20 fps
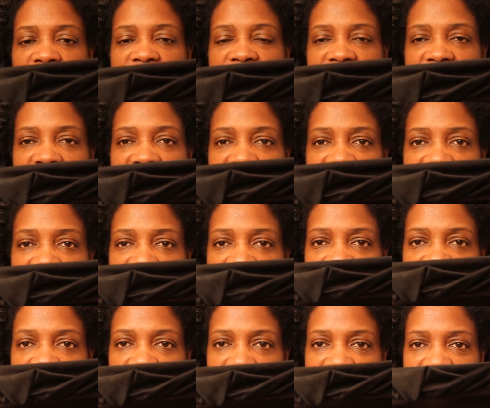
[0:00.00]
It's got like a little
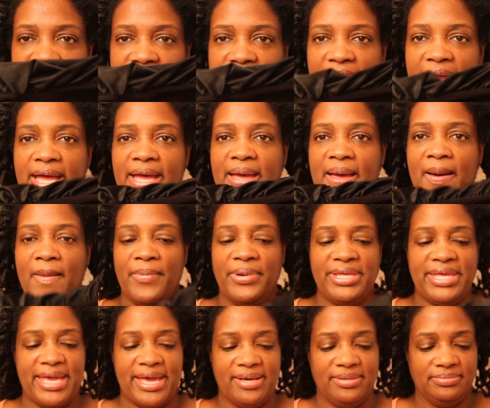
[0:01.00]
split. But
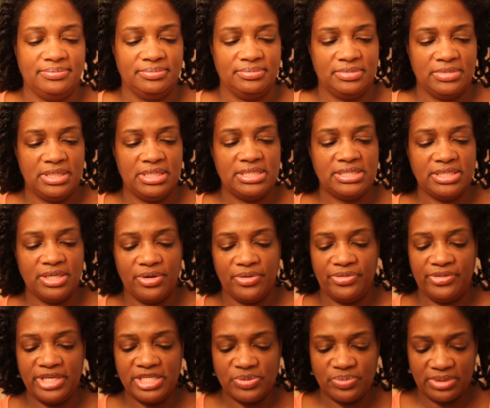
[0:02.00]
yeah, so
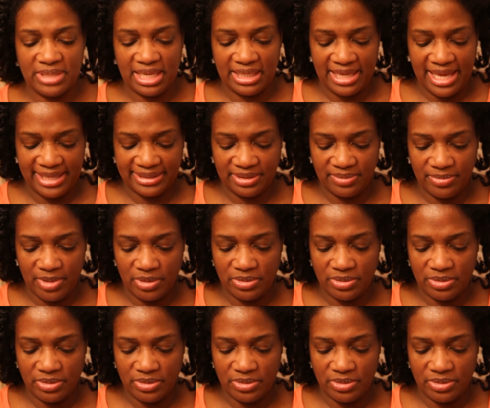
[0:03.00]
this one I like the